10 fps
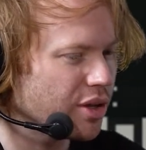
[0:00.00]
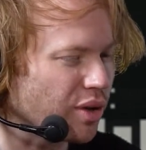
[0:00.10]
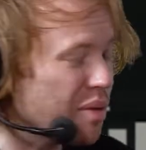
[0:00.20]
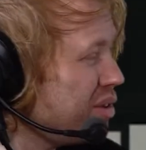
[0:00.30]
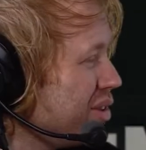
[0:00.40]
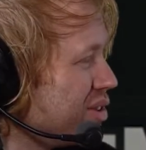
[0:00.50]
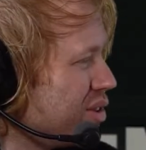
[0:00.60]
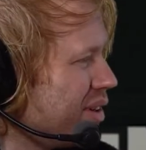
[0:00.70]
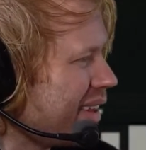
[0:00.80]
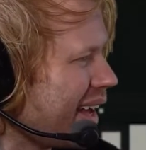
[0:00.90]
So I really
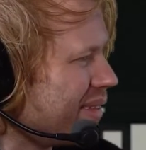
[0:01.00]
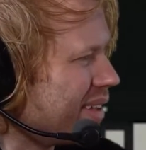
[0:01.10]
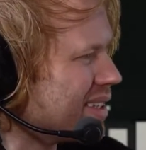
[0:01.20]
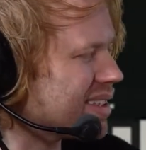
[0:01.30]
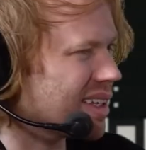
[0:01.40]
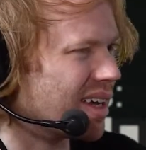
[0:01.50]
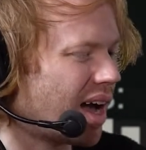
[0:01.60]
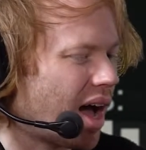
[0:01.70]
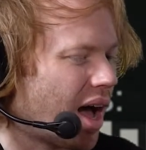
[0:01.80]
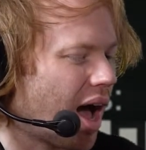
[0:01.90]
enjoy that. It's
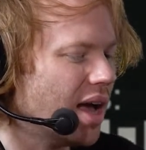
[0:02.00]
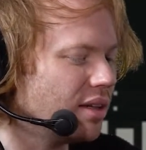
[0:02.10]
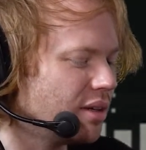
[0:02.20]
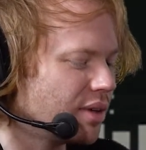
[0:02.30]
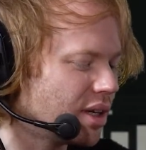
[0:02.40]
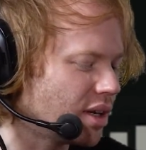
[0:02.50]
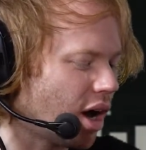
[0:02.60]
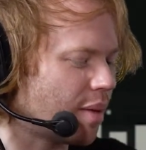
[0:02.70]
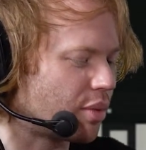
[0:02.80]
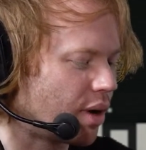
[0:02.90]
I love getting to
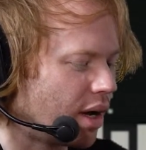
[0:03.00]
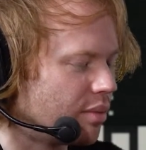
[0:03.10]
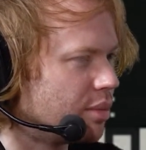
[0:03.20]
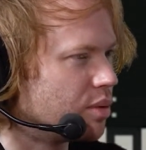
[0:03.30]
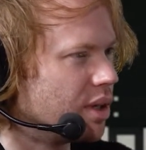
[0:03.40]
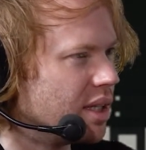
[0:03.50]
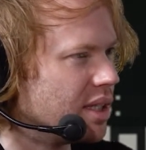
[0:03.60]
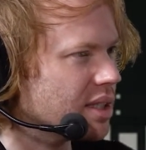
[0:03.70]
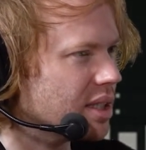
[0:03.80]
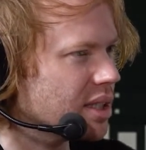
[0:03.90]
hop around between
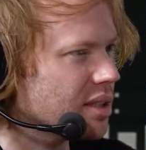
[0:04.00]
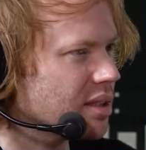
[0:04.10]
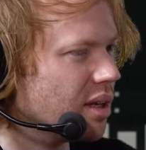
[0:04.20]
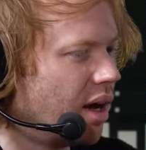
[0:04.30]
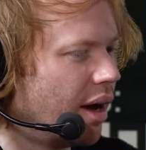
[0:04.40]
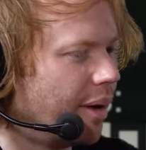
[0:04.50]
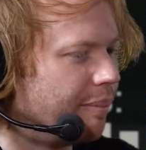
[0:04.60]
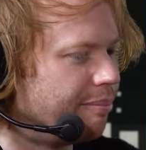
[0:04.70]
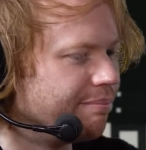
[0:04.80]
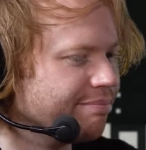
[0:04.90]
these things
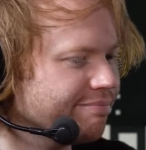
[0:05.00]
because